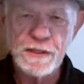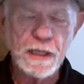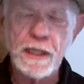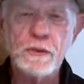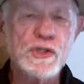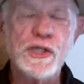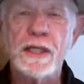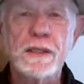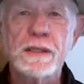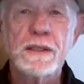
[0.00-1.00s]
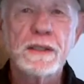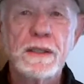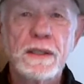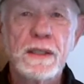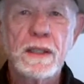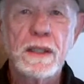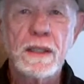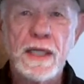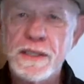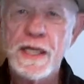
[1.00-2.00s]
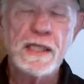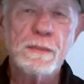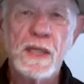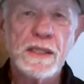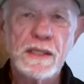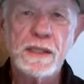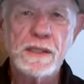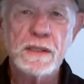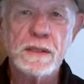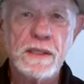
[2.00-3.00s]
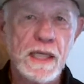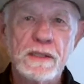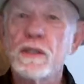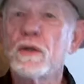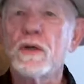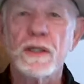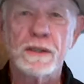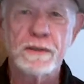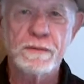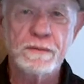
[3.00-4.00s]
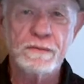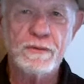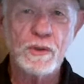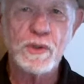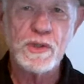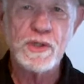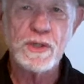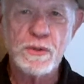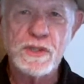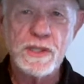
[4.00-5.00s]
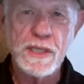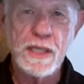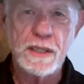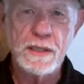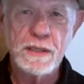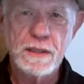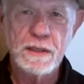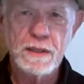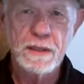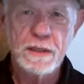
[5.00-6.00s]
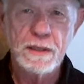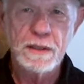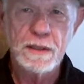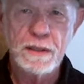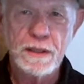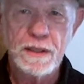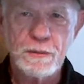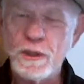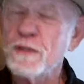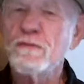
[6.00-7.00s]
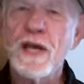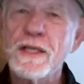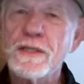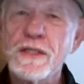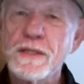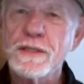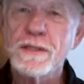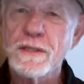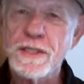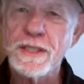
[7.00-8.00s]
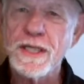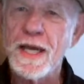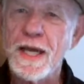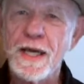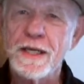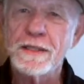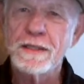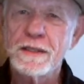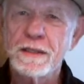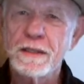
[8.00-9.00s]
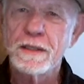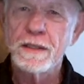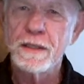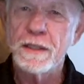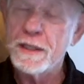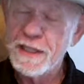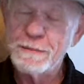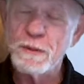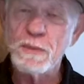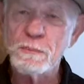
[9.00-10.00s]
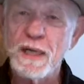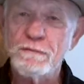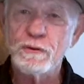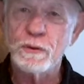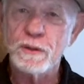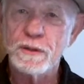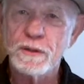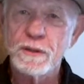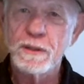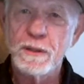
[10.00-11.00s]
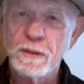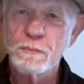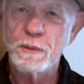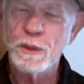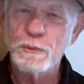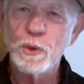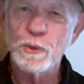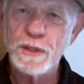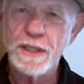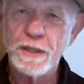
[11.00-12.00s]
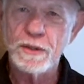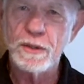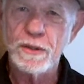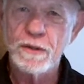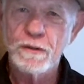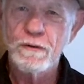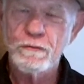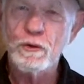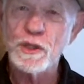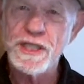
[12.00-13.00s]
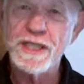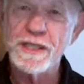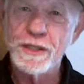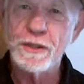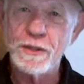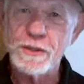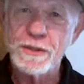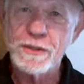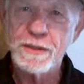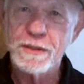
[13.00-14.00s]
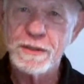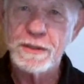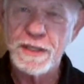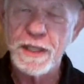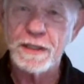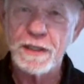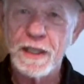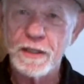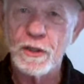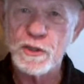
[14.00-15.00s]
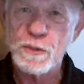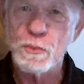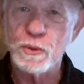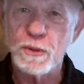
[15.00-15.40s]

dugout shed, and I sank to my knees and thanked the Lord for a horse that used his head. He weren't the fastest steed I had, and he came to me by fluke, but we rode together 14 years, the galleon called Spook.